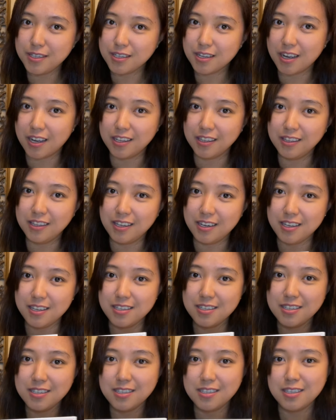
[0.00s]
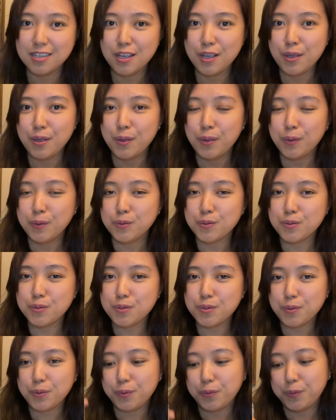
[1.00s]
countries.
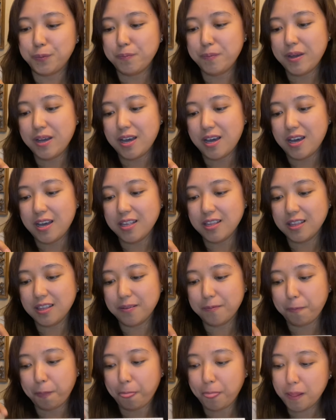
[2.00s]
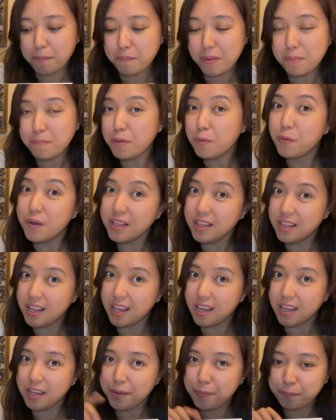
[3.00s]
So, but maybe one
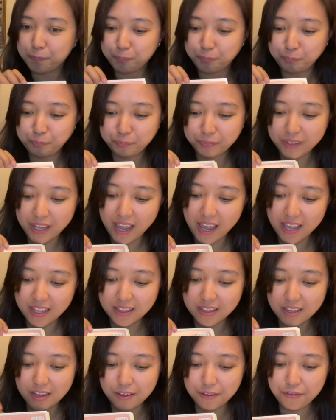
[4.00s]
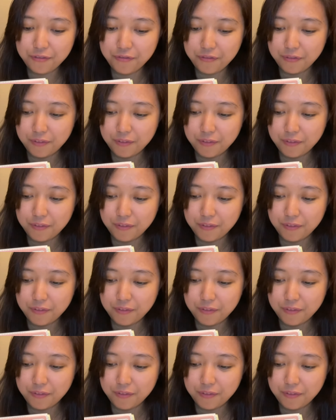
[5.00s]
day, and if